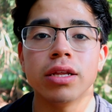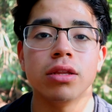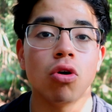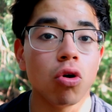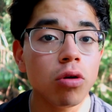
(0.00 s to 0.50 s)

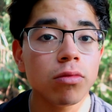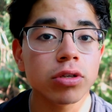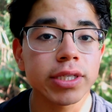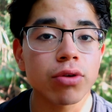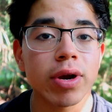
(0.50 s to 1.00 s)
the
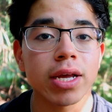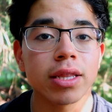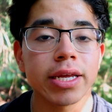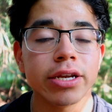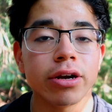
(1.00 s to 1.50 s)
hormones that
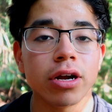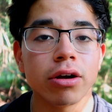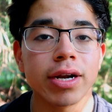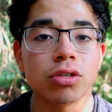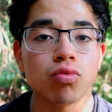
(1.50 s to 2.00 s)
regulate your
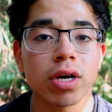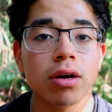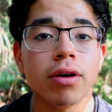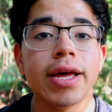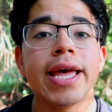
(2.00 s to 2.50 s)
hunger as well,